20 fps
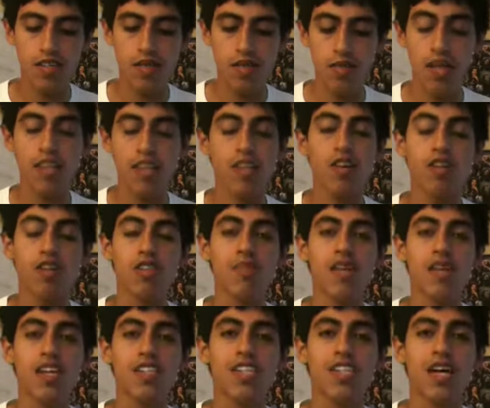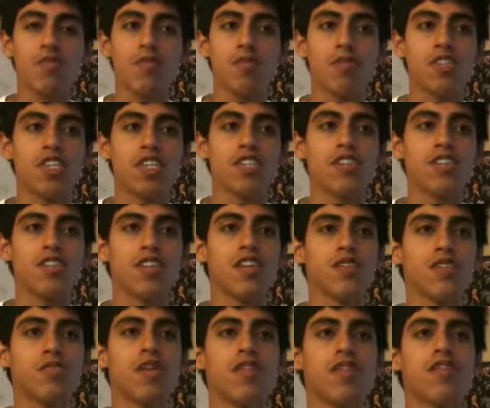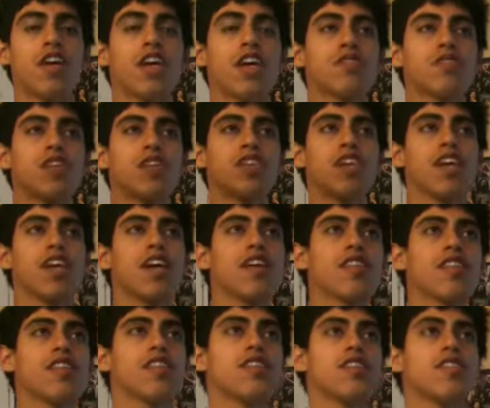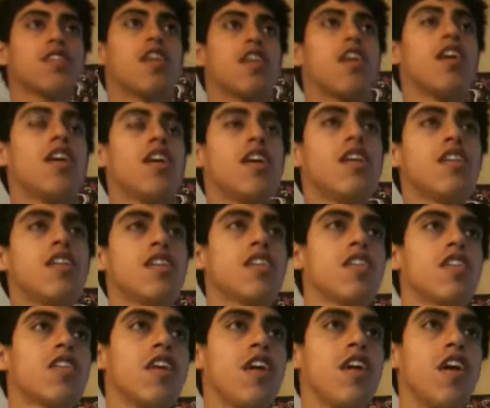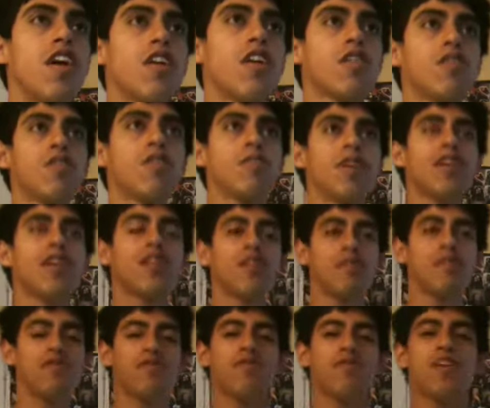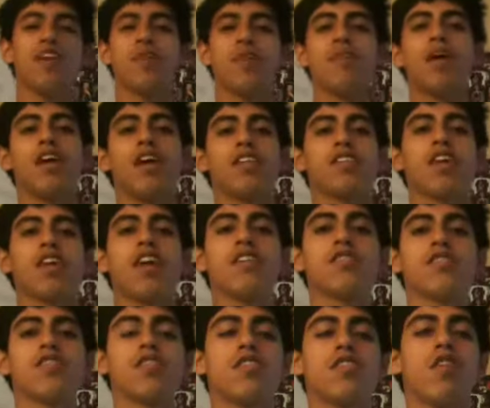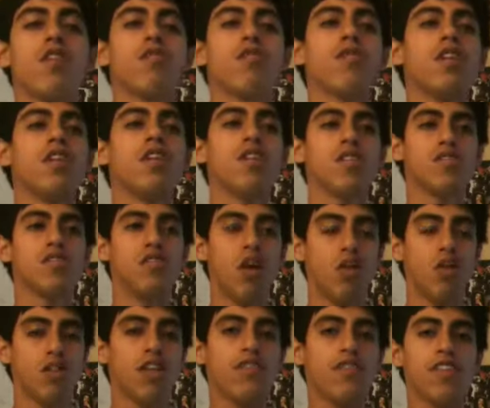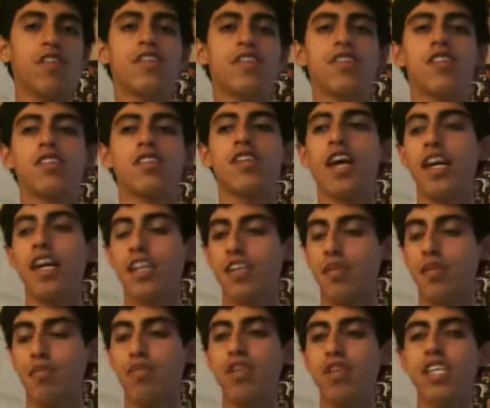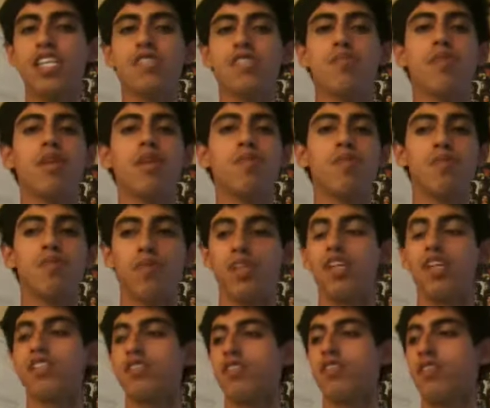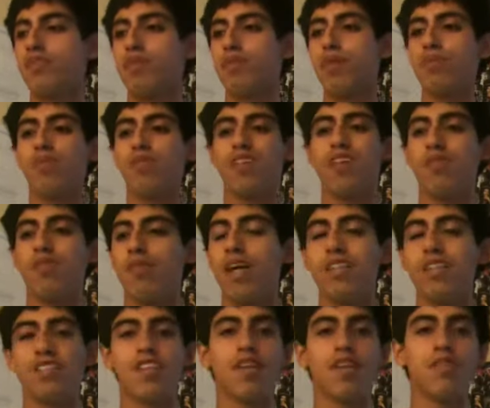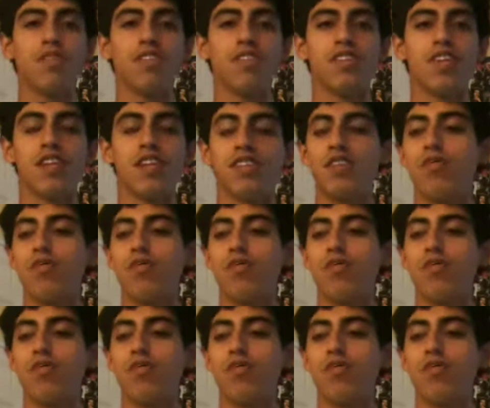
I'm not the ultimate example, Jesus is. But if you guys want to check out this article, man, I mean, free your minds, guys. Don't live in this society to please people, because people are messed up these days.